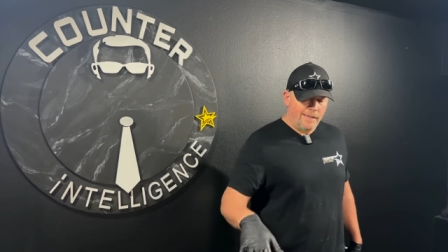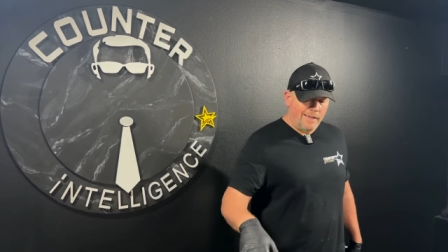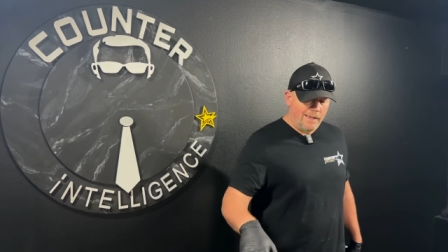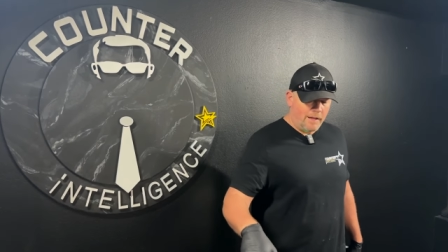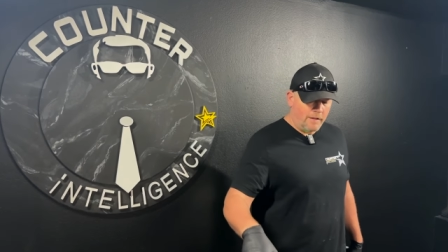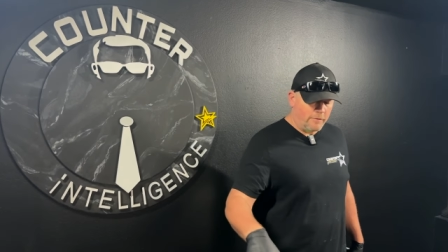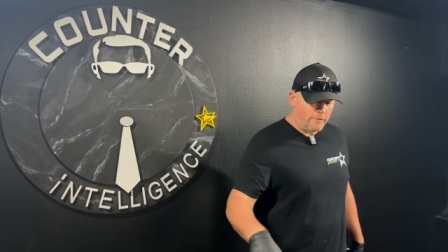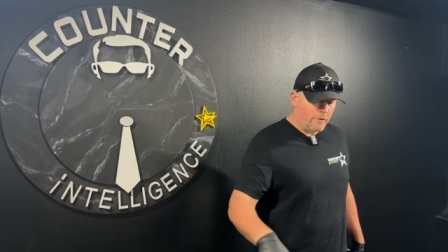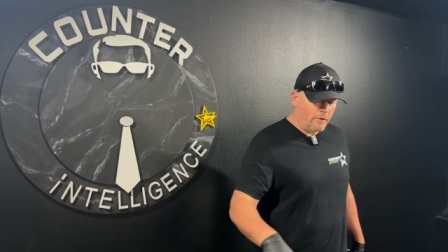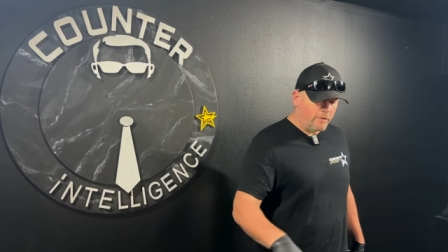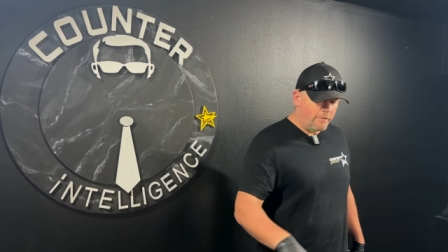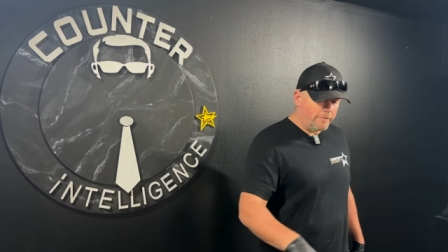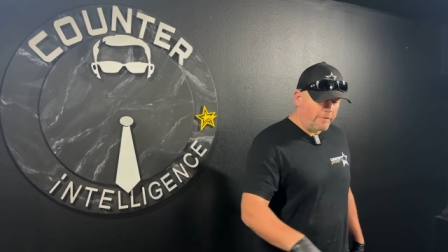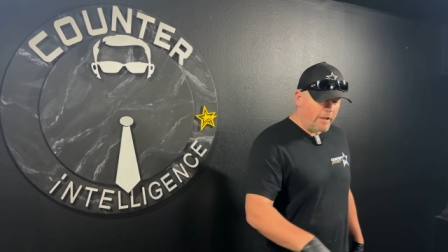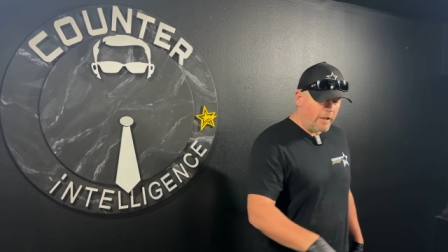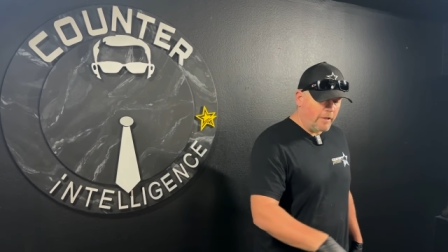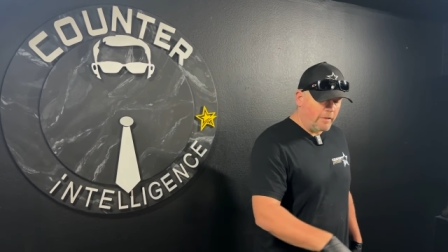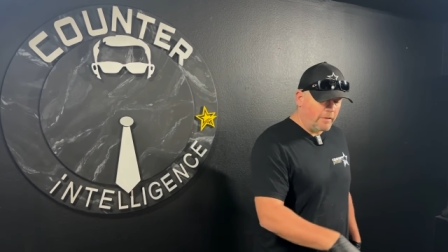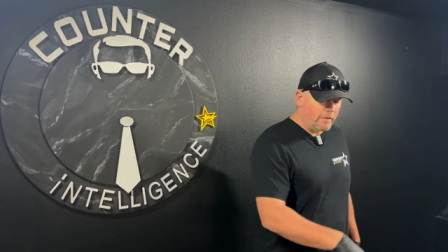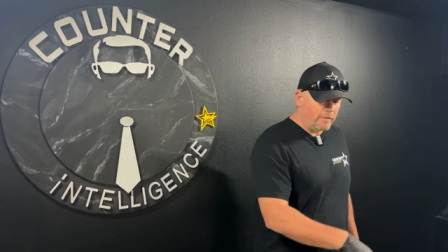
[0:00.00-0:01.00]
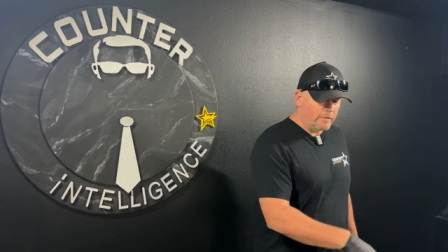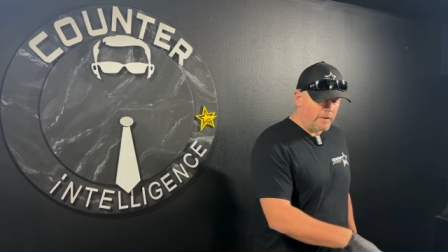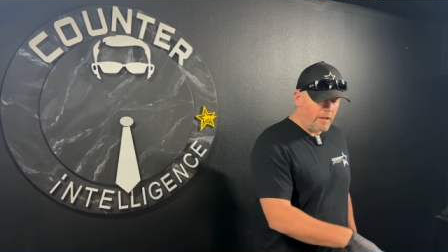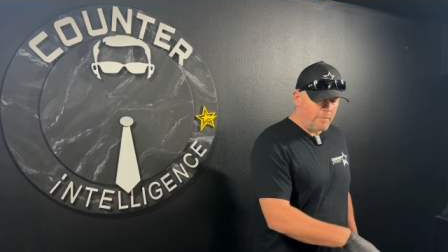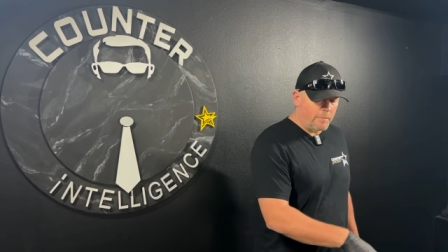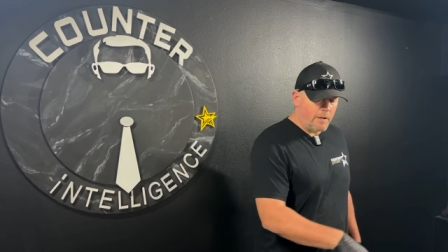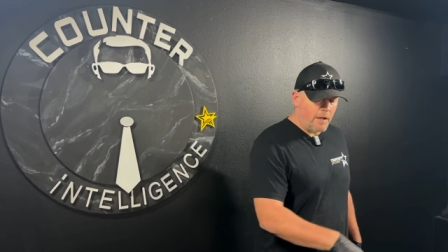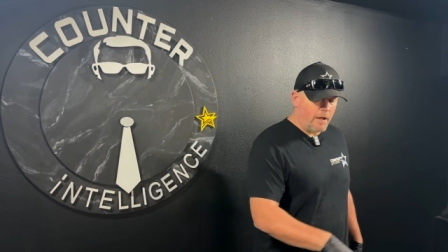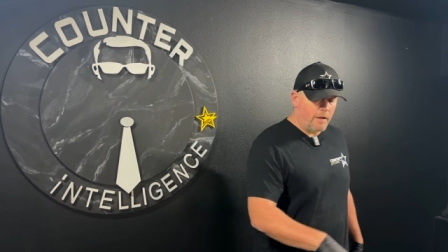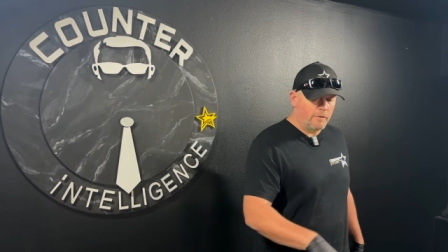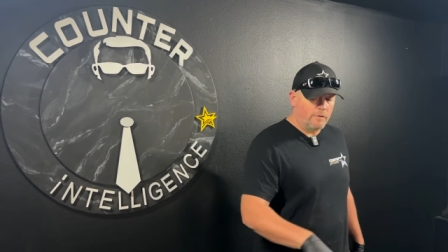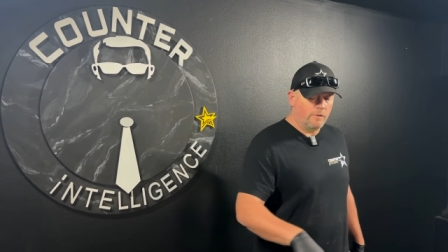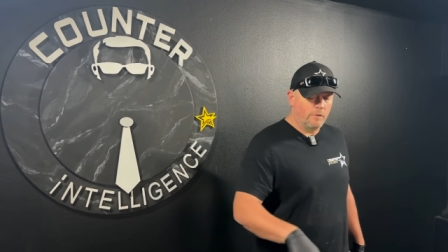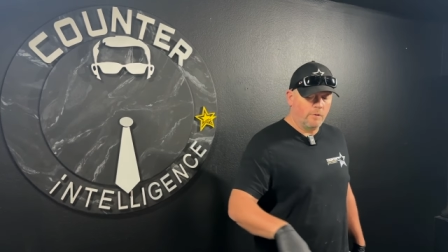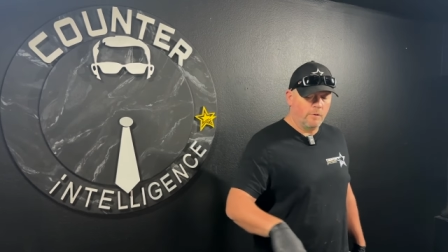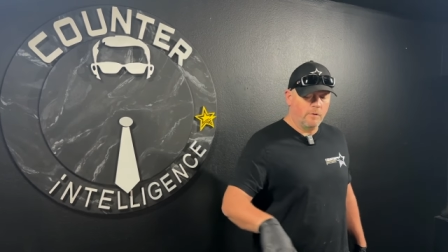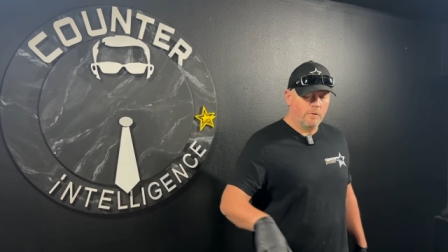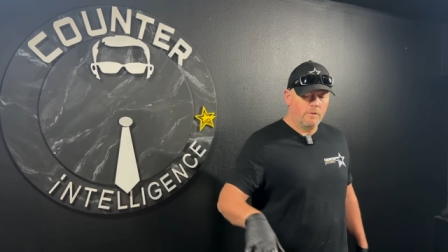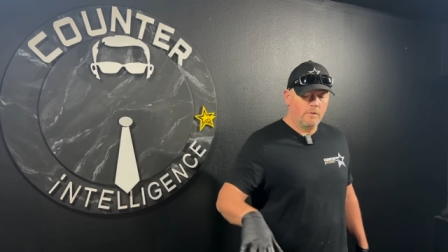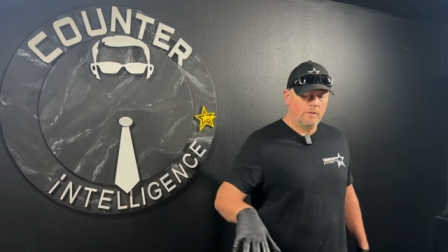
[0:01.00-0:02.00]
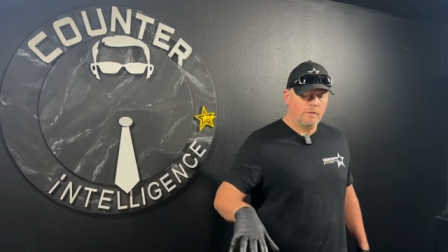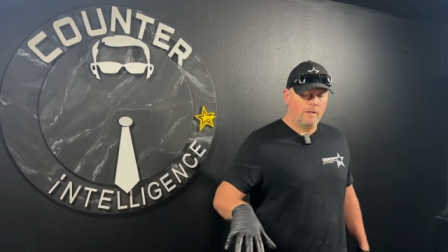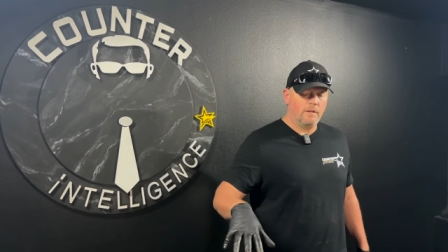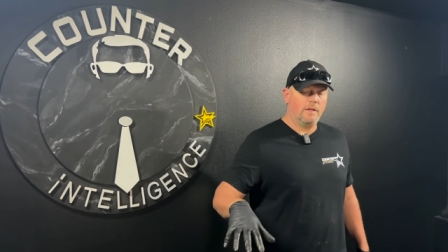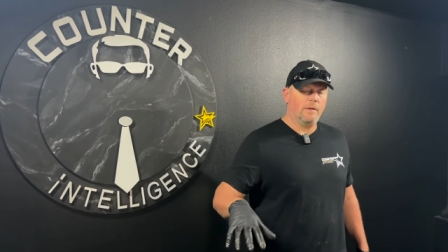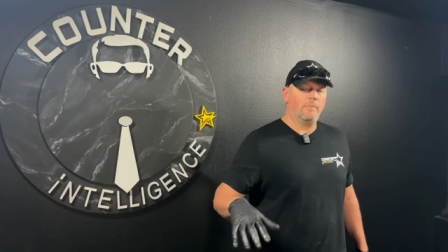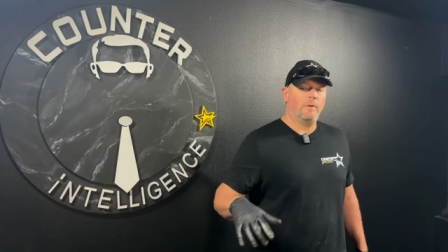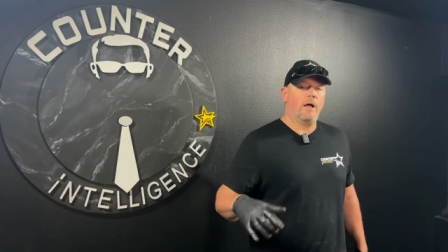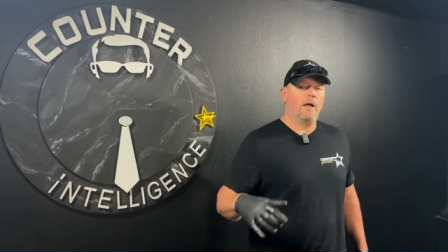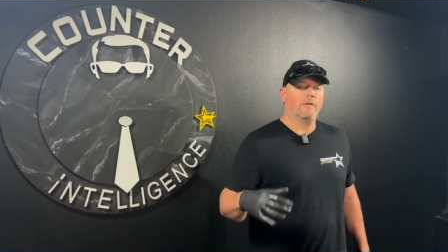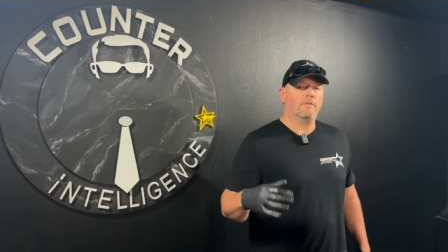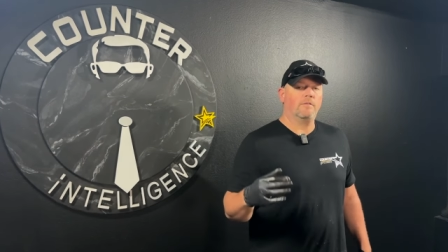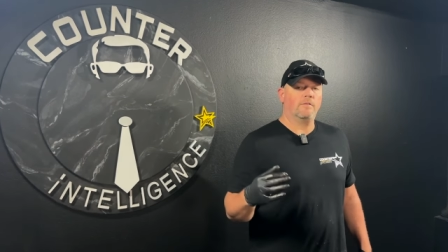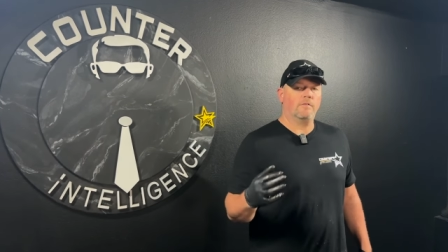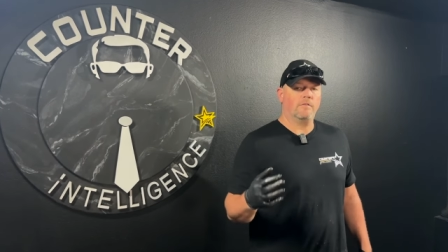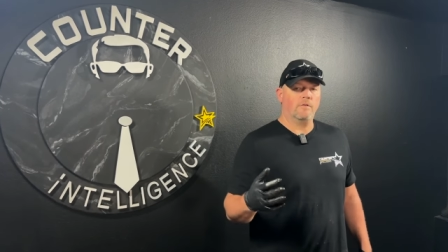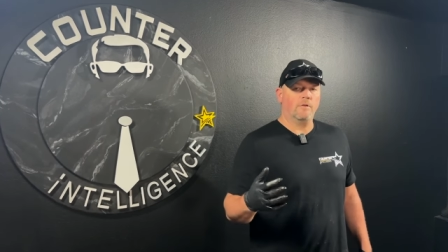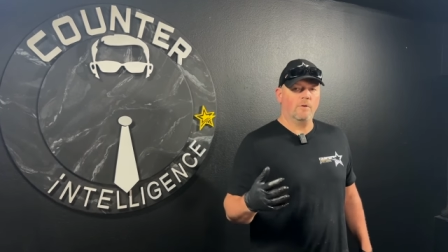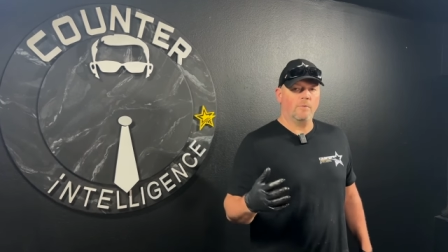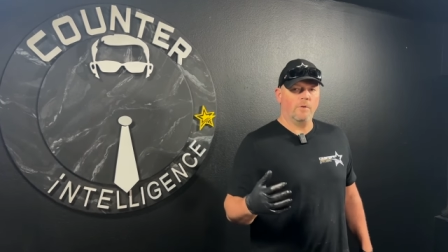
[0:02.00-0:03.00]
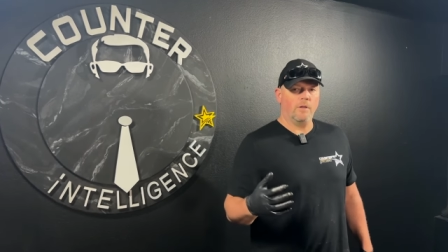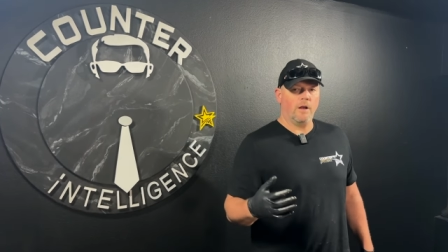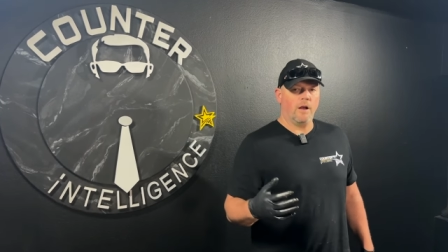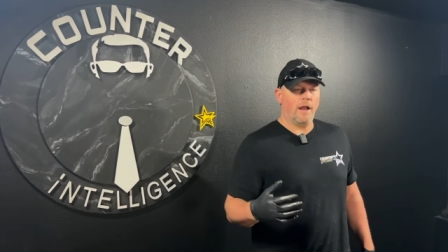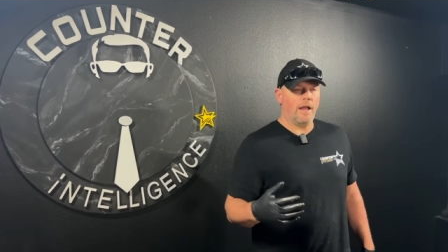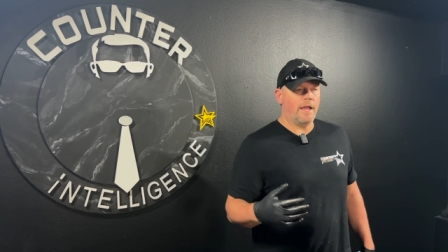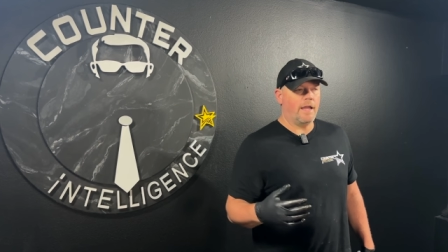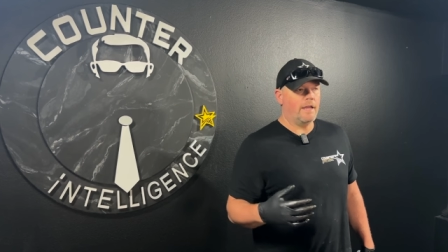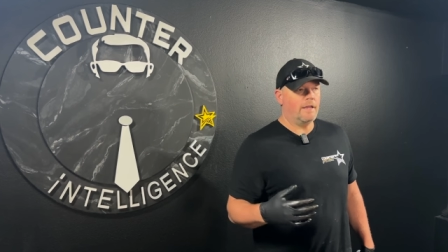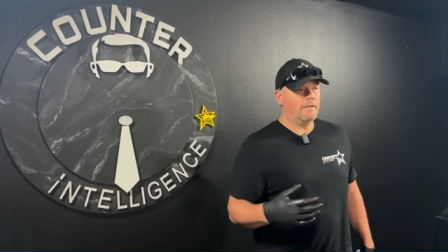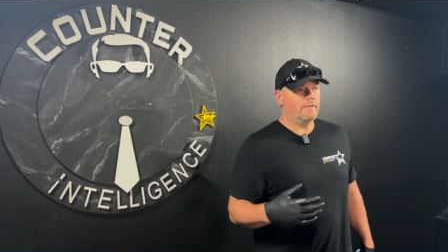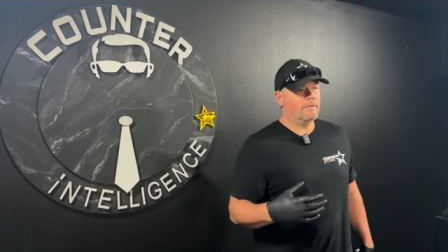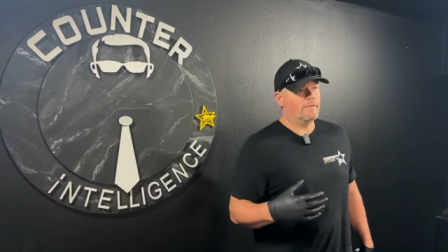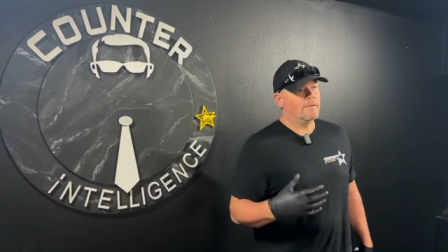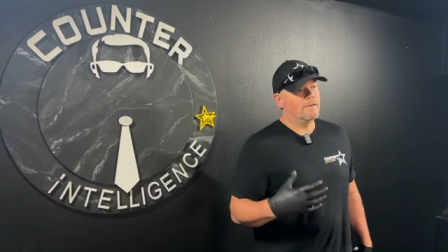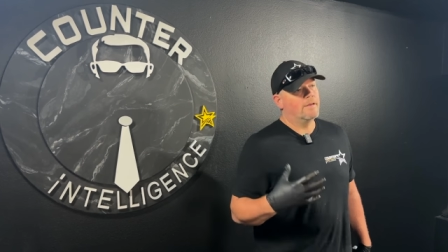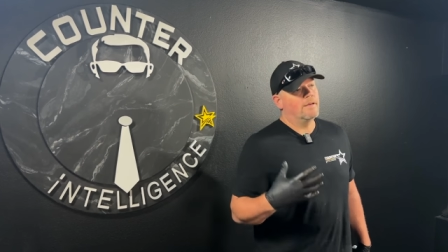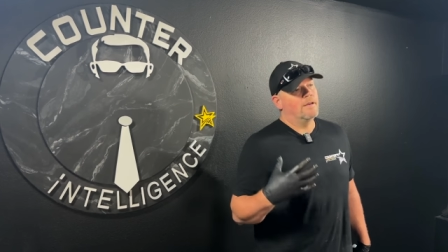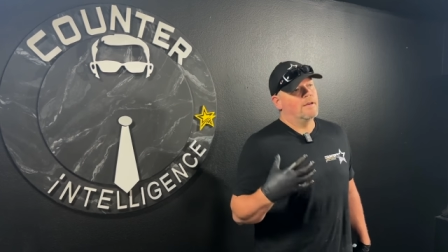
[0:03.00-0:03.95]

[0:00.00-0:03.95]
it's gonna follow the same contour that the epoxy is doing with our hands,